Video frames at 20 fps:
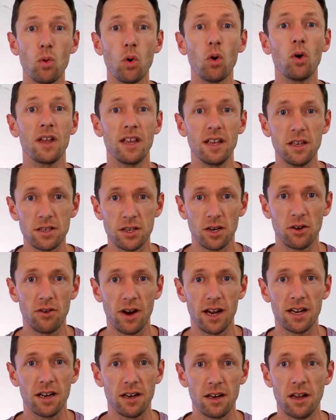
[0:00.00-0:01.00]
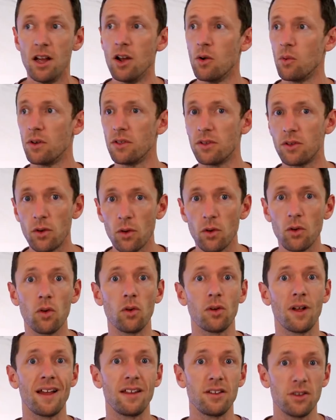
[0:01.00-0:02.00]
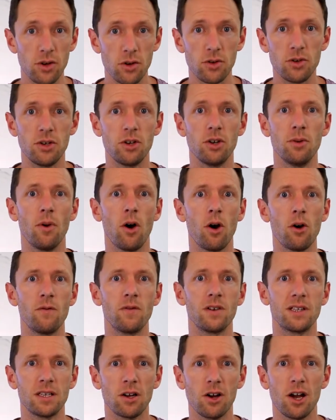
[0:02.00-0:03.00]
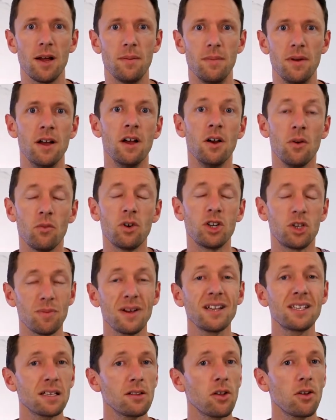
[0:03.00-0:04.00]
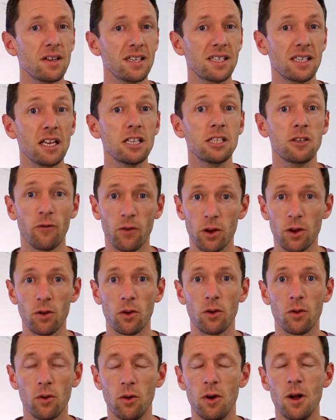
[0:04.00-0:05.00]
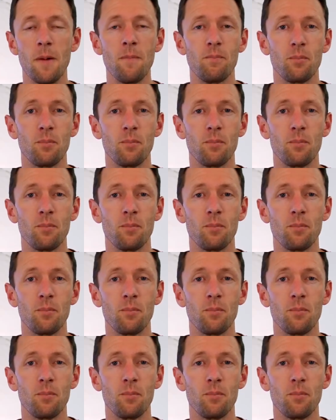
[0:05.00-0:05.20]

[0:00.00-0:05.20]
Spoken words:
more integrated with Google and YouTube over time, which makes a lot of sense for Google,